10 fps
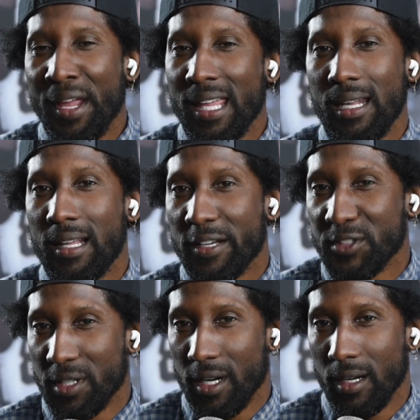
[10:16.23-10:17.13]
He loves
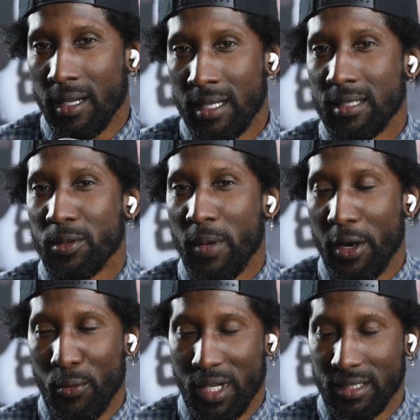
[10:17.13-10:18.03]
her. It doesn't
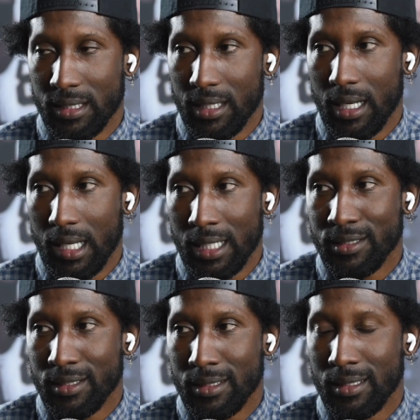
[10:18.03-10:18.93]
matter what she
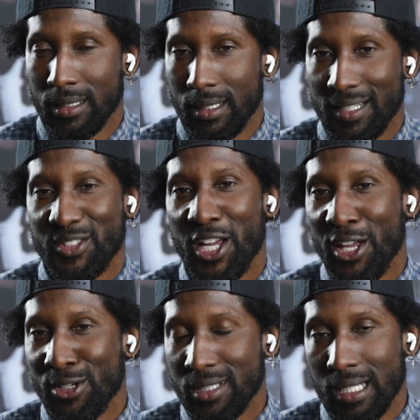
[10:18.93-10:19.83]
does. It's the
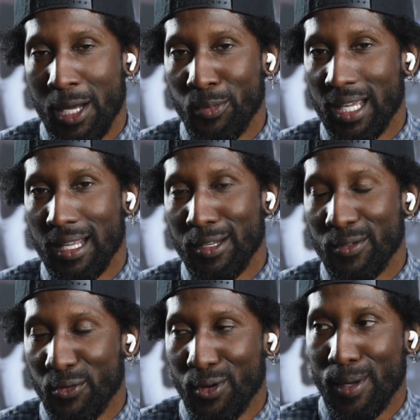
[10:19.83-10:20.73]
energy I'm getting
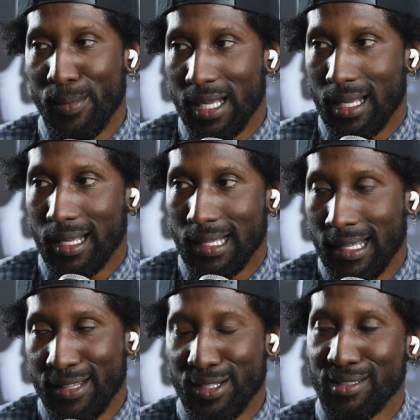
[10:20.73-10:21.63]
from
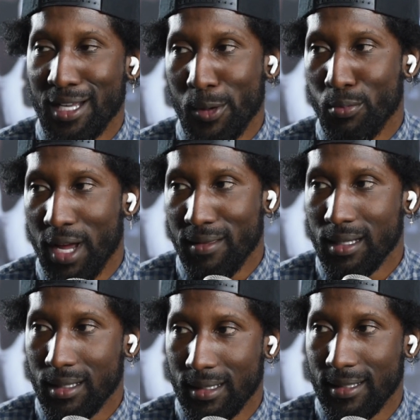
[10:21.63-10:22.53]
this young
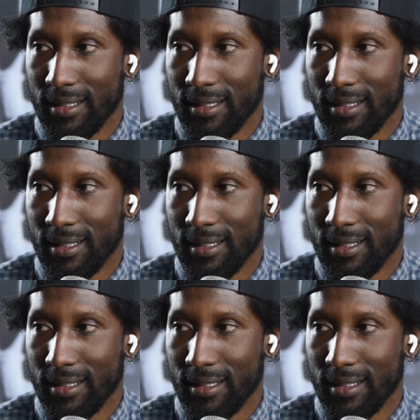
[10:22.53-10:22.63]
brother.